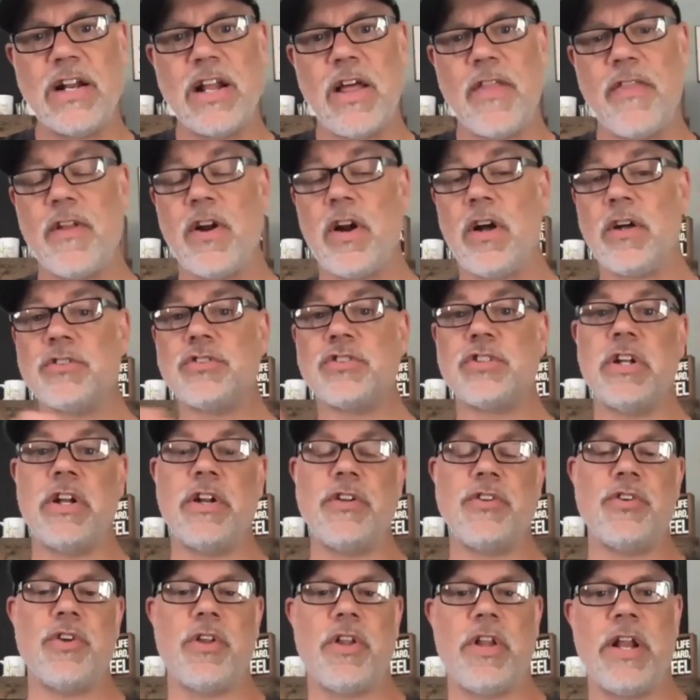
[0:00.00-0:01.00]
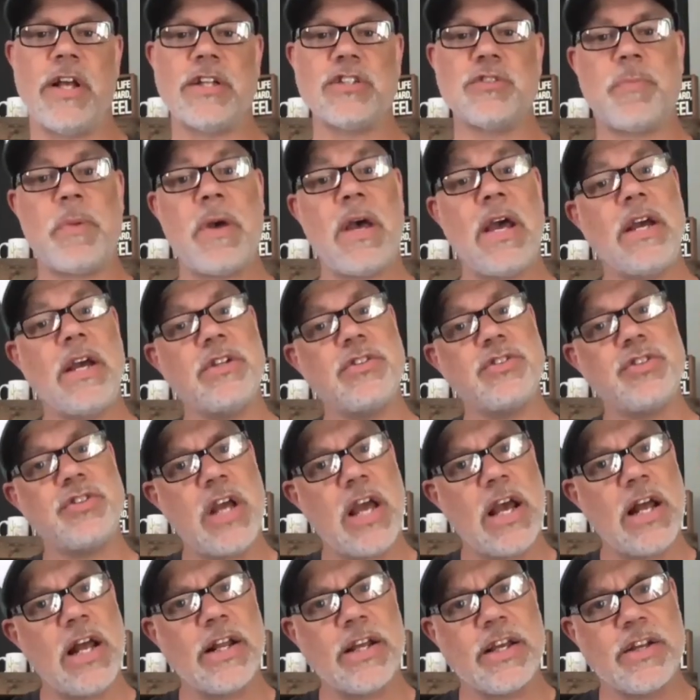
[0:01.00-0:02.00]
And then all of a sudden I turn the next page
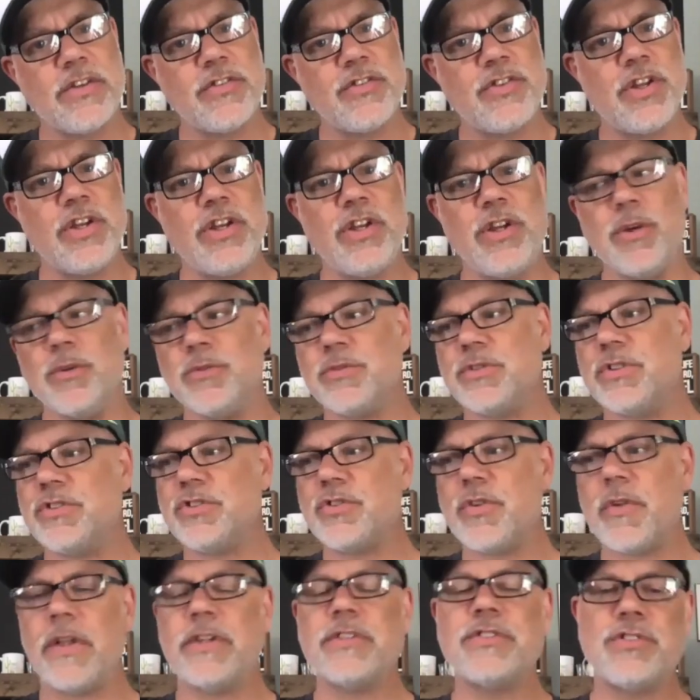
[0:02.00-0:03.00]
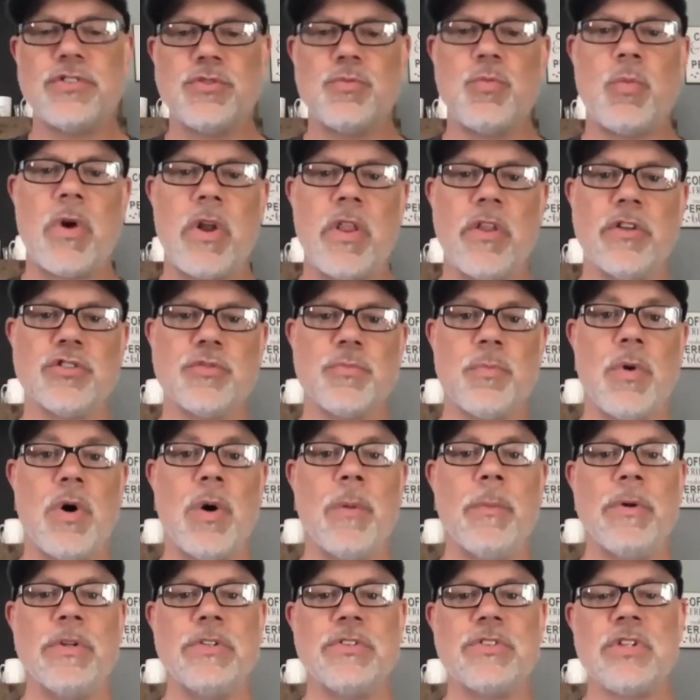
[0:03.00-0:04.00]
and it continues. And so this is one of those
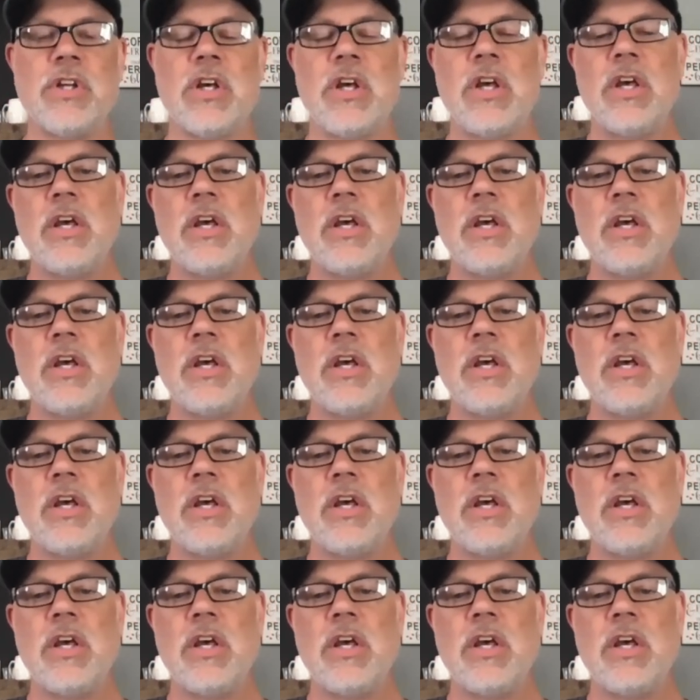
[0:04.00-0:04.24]
moments.